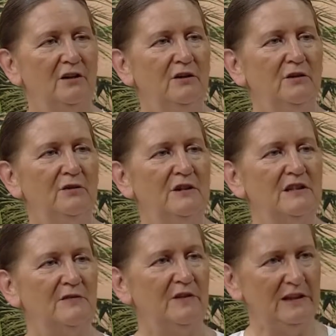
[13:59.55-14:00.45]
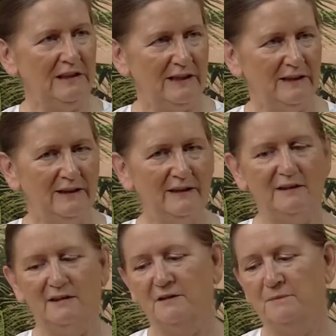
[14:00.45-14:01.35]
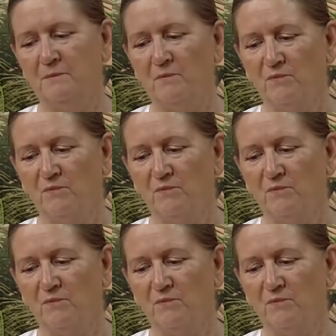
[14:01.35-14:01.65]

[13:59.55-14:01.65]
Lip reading: It's very clear